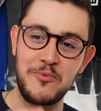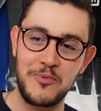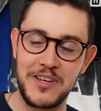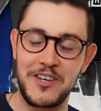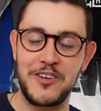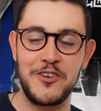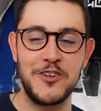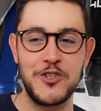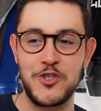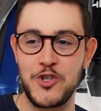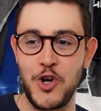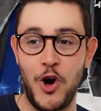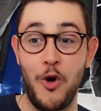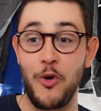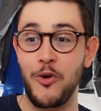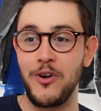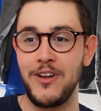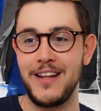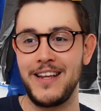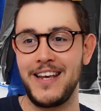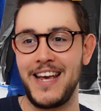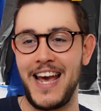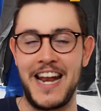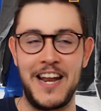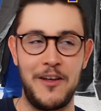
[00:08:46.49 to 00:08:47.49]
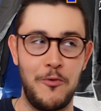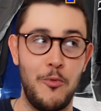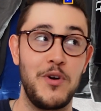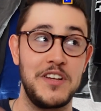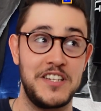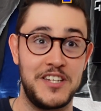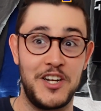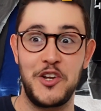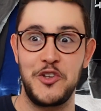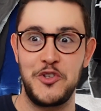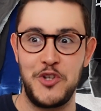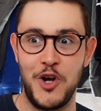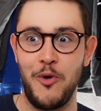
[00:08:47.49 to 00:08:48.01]
we could totally, and it
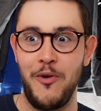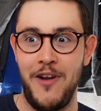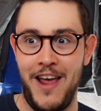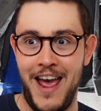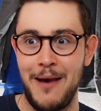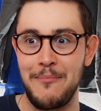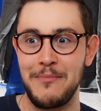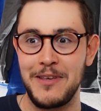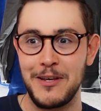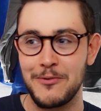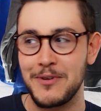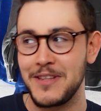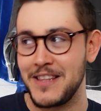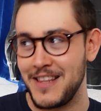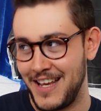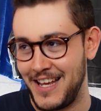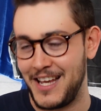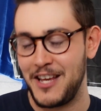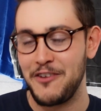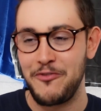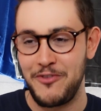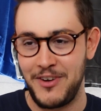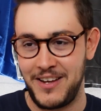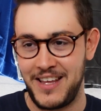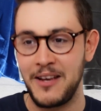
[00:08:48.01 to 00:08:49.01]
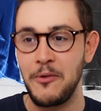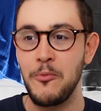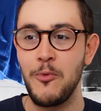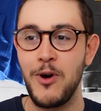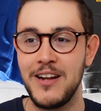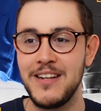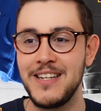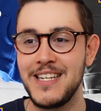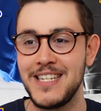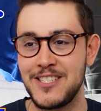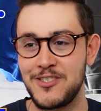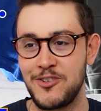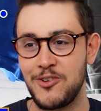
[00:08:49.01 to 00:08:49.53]
wasn't a don't at me with like a
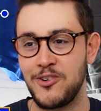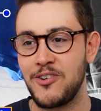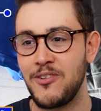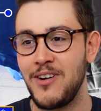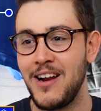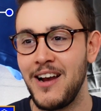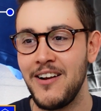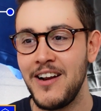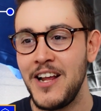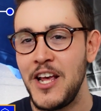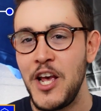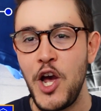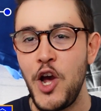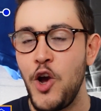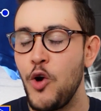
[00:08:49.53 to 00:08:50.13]
one day turnaround,